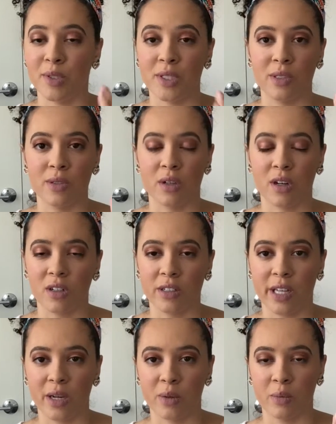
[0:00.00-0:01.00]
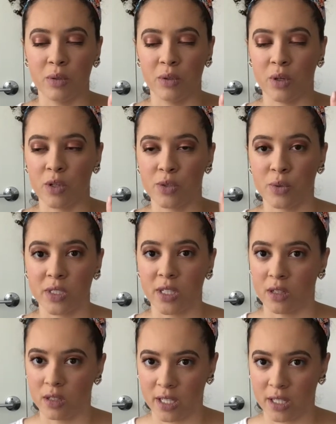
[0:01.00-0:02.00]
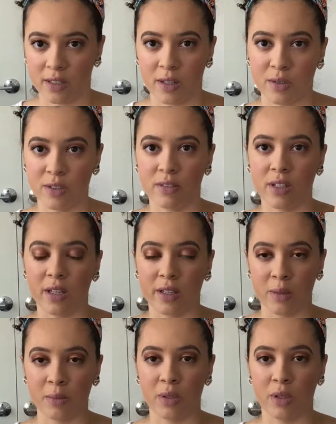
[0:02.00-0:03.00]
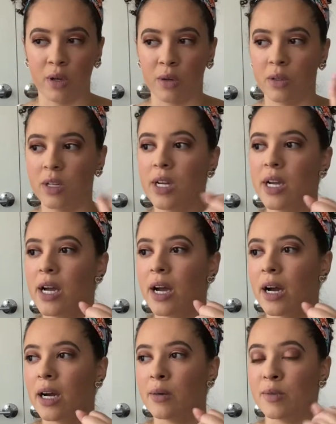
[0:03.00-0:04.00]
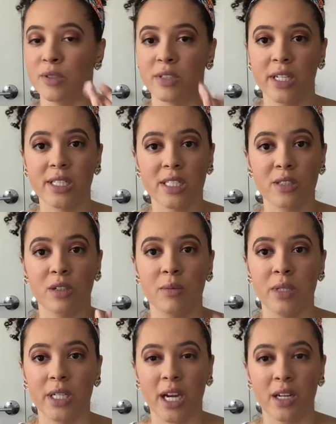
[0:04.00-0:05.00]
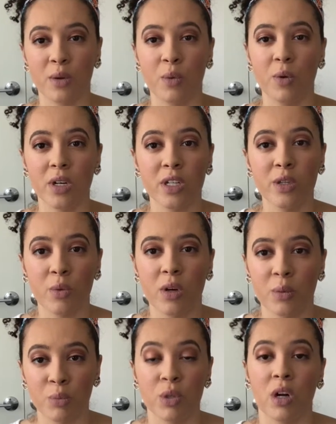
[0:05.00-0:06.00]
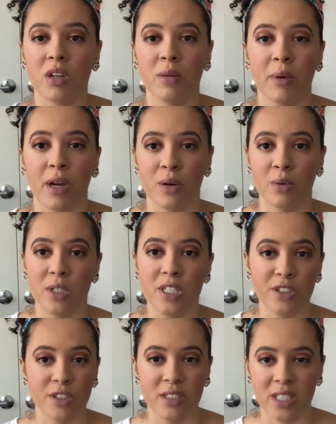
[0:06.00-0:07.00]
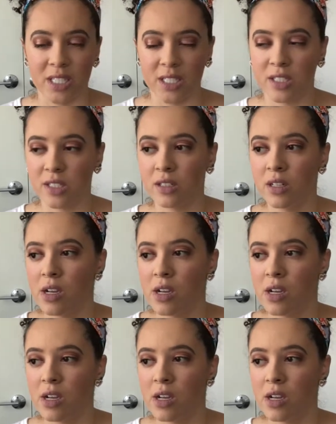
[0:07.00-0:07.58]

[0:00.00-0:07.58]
can do all that with Bluehost, which I'll leave that link below. Your next is going to be kind of, what do you want to blog about? What is your niche,